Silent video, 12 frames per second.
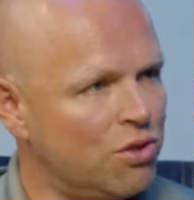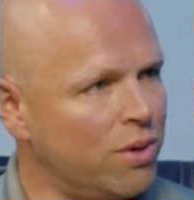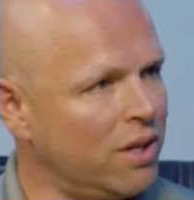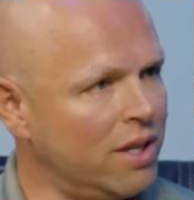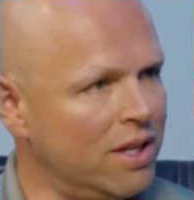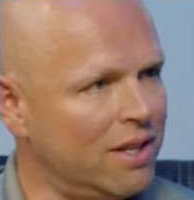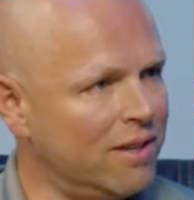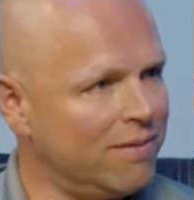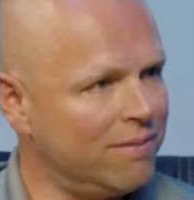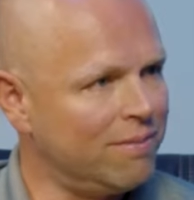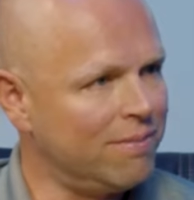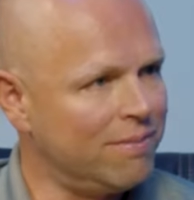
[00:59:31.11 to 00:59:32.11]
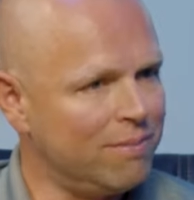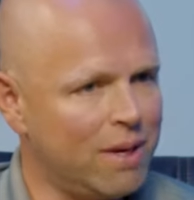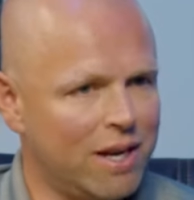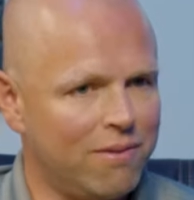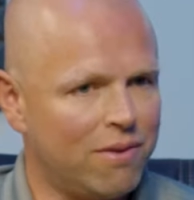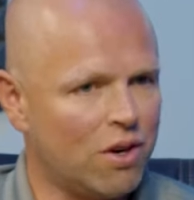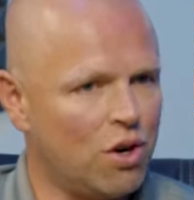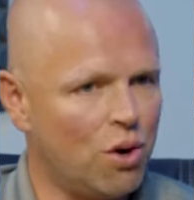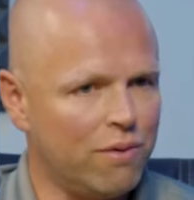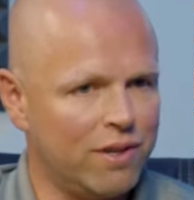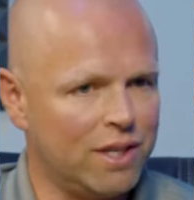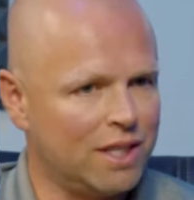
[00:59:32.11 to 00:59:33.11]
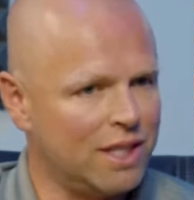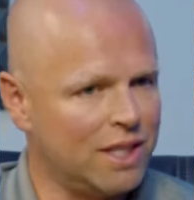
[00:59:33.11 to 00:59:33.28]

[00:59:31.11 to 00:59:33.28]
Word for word: trillion of money for Stupid.